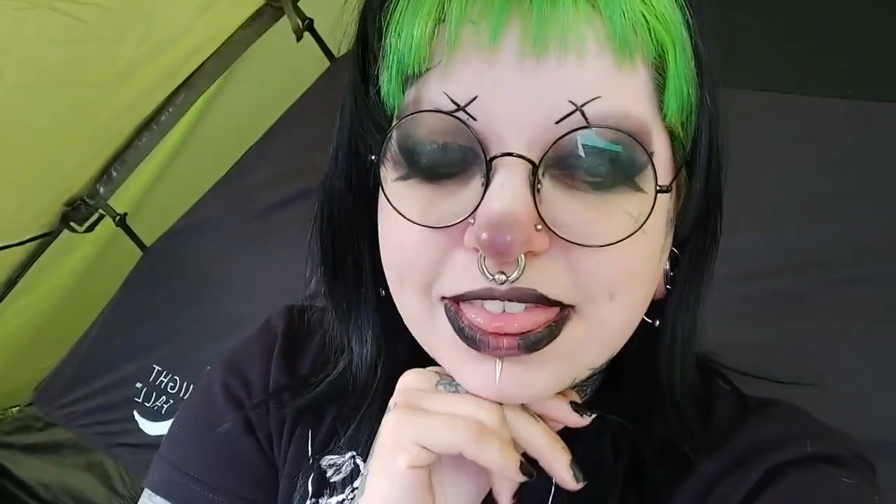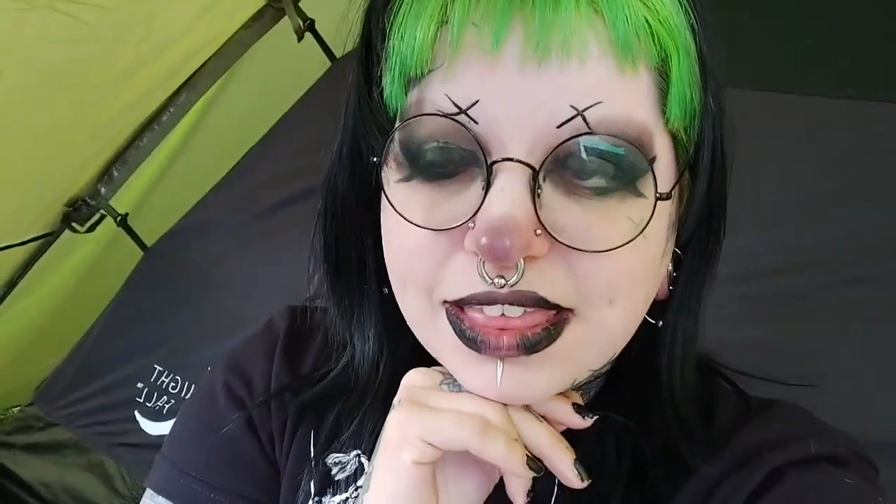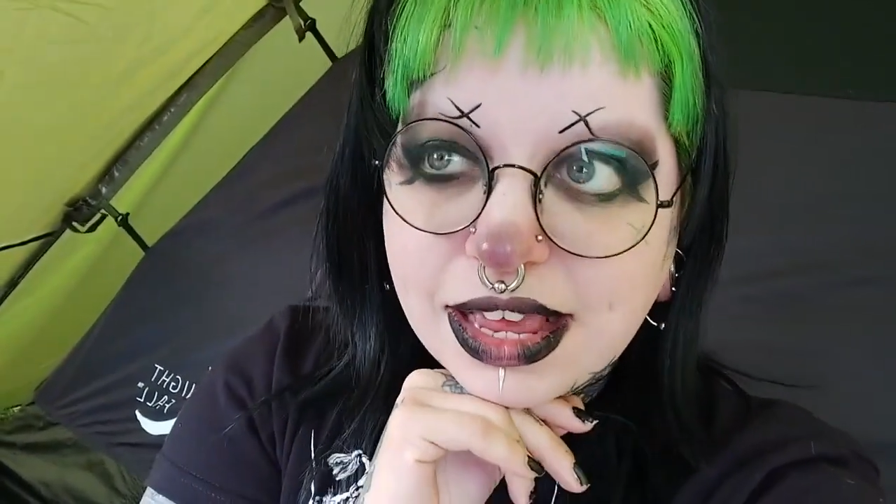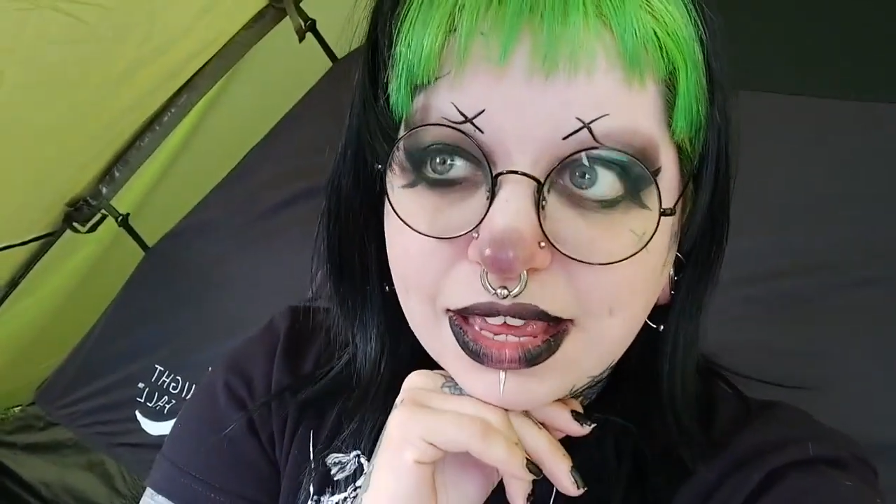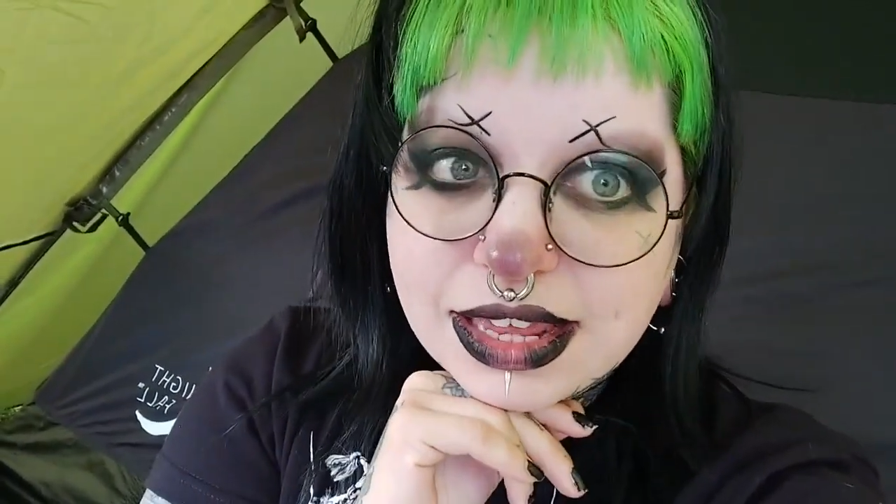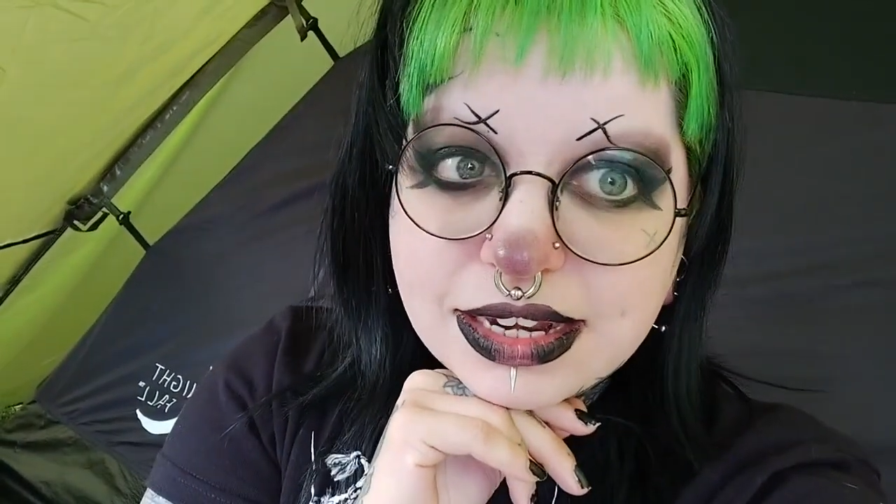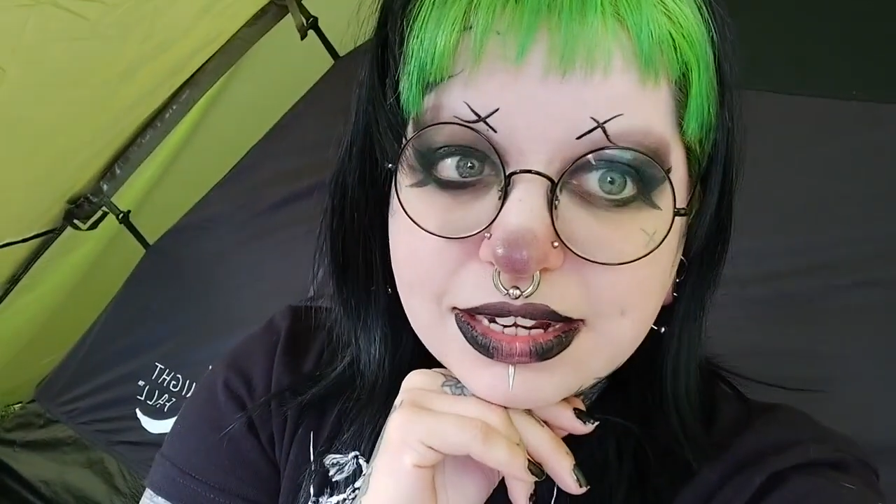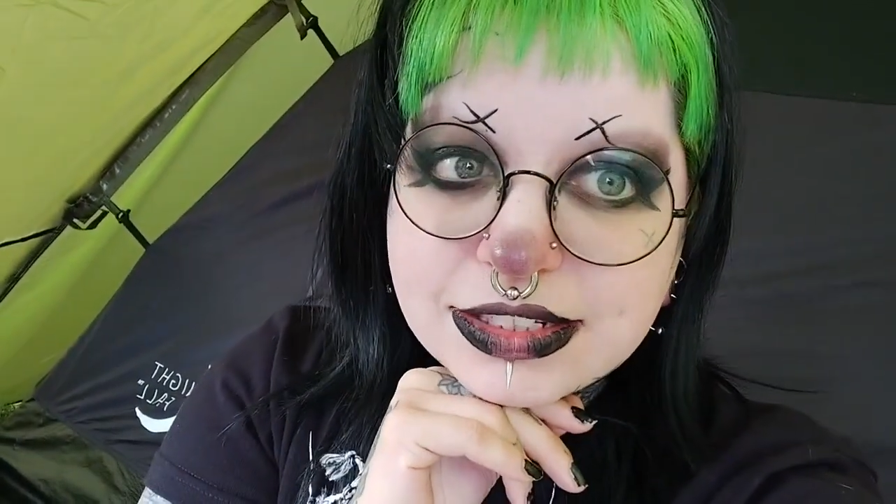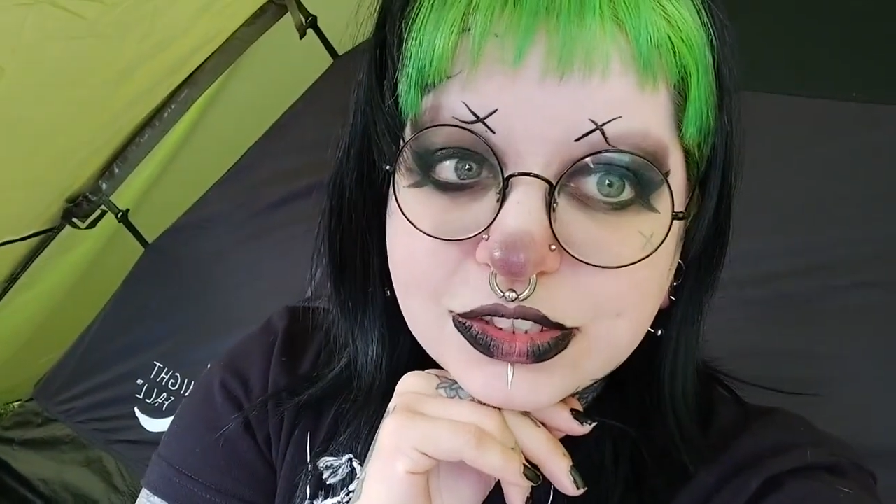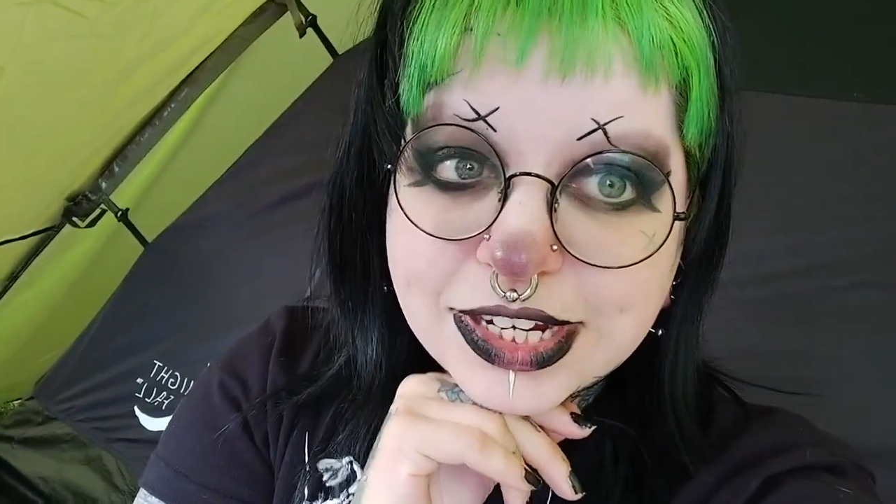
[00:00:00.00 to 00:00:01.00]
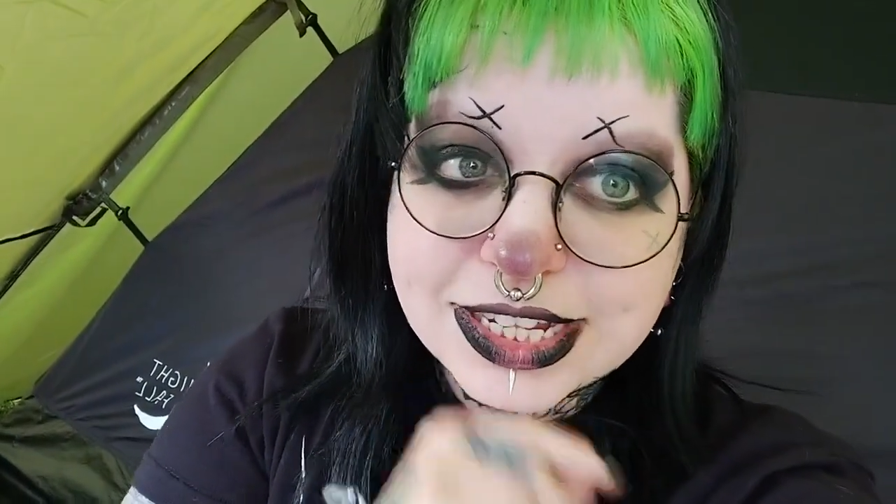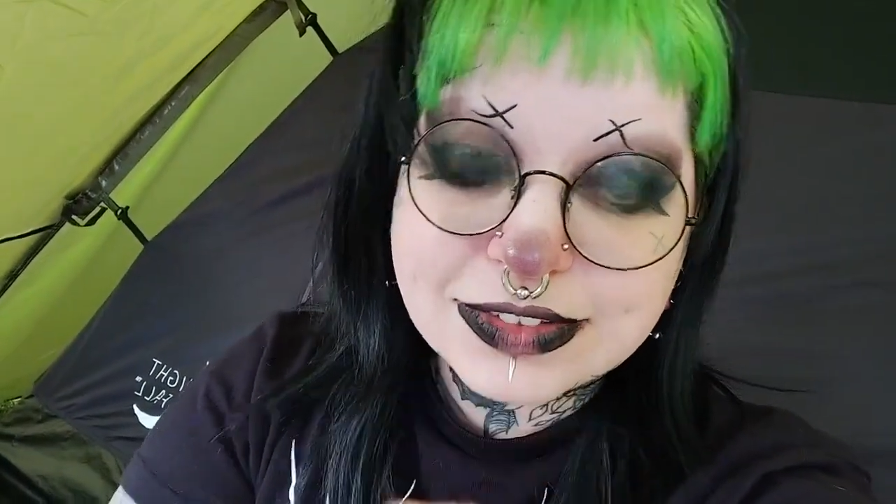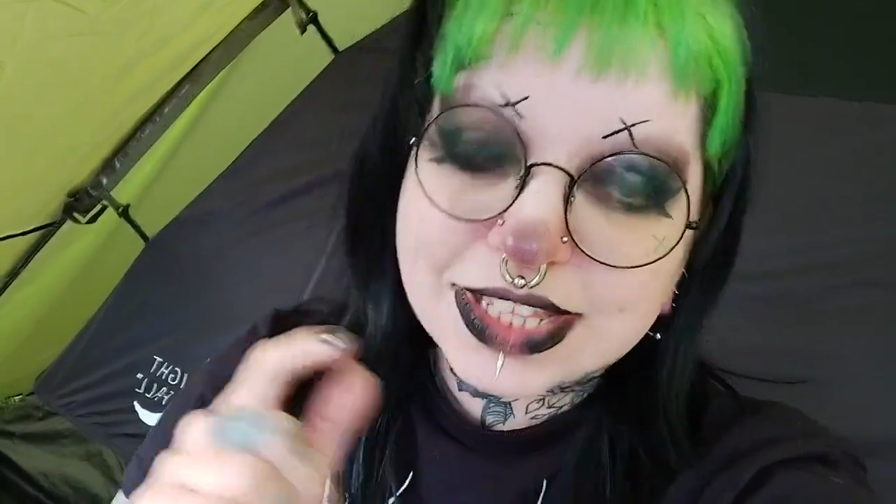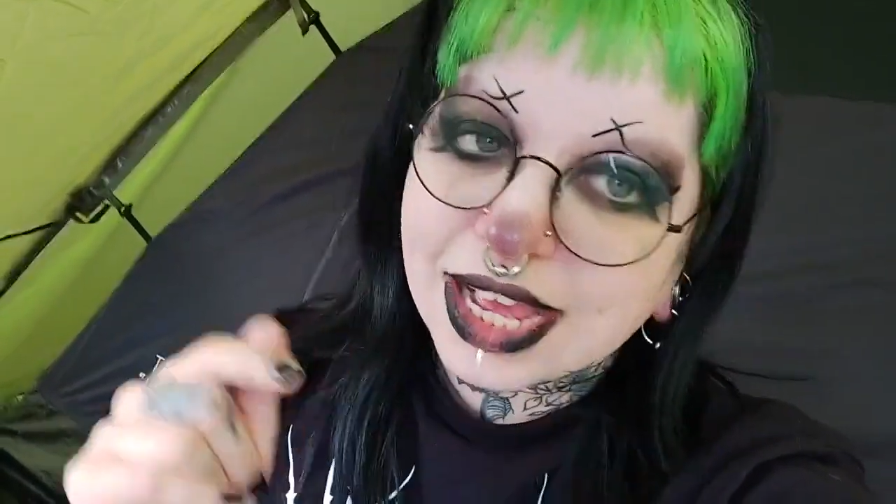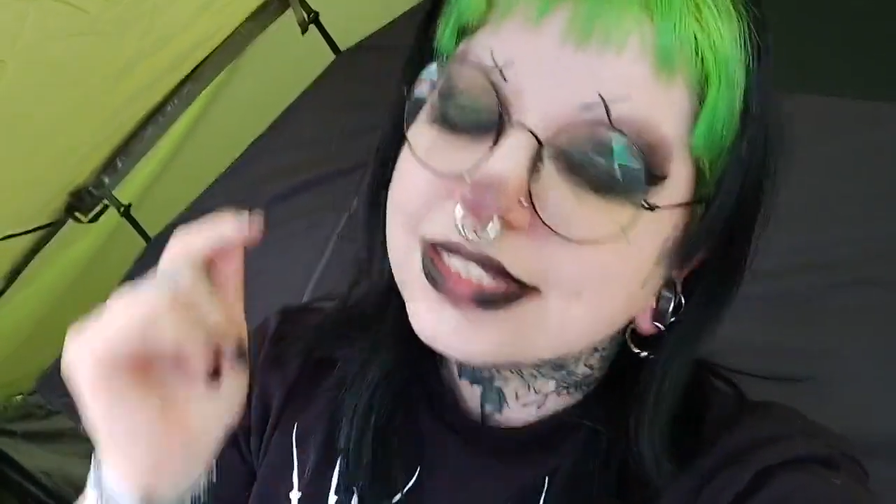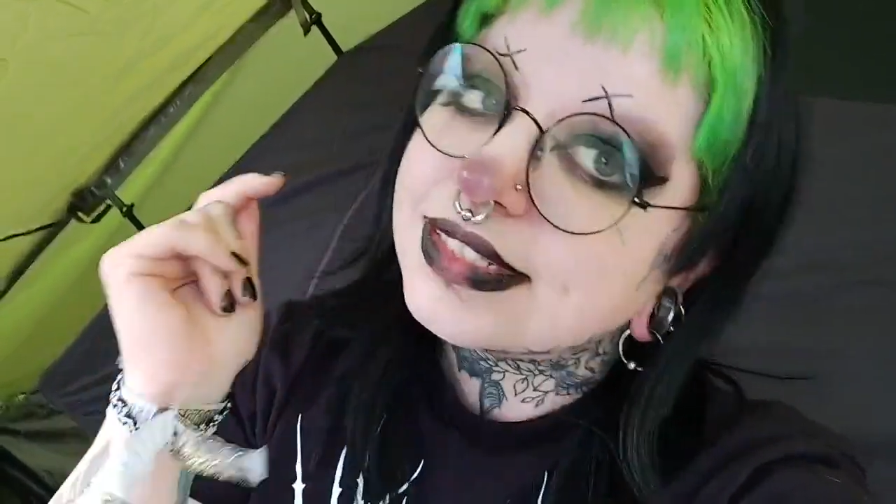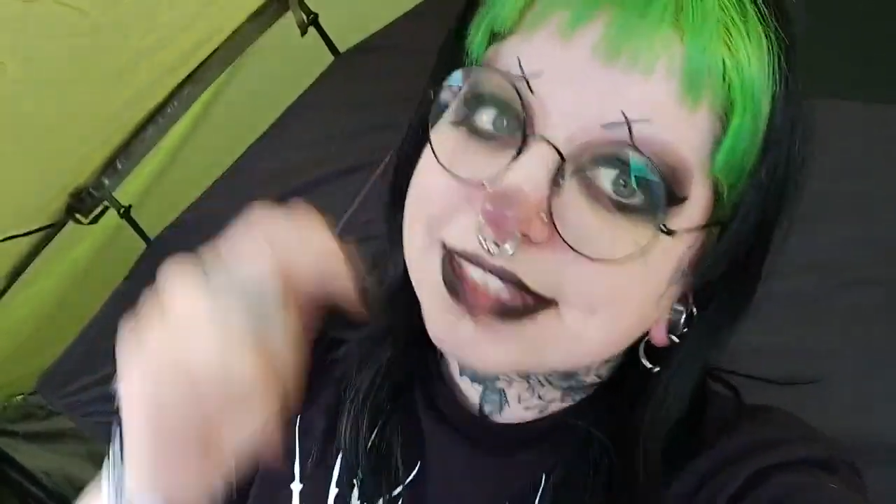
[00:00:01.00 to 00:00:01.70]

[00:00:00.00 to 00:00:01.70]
Then straight after that is